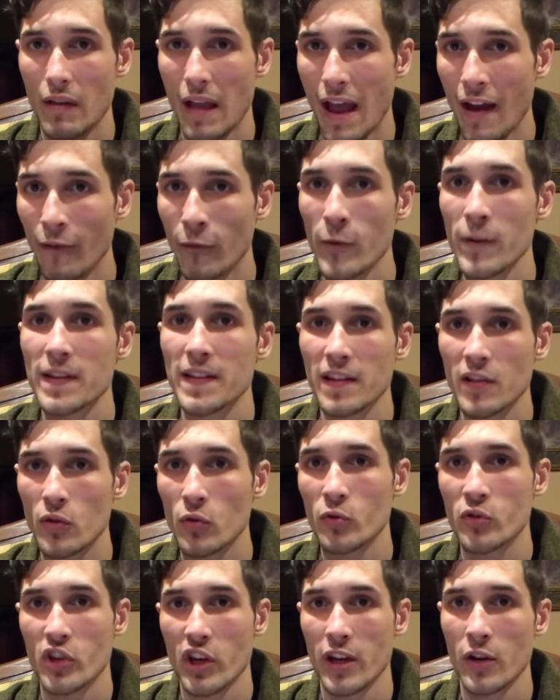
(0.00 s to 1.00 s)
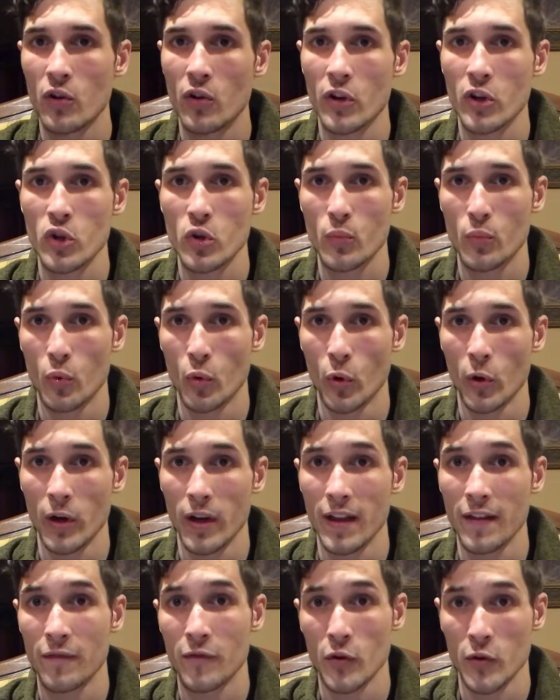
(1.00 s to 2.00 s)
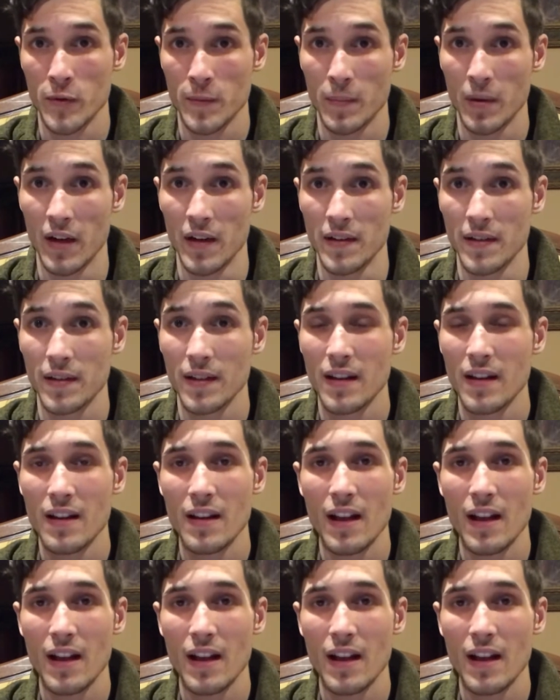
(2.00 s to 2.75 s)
every single channel on your board if there's buzz.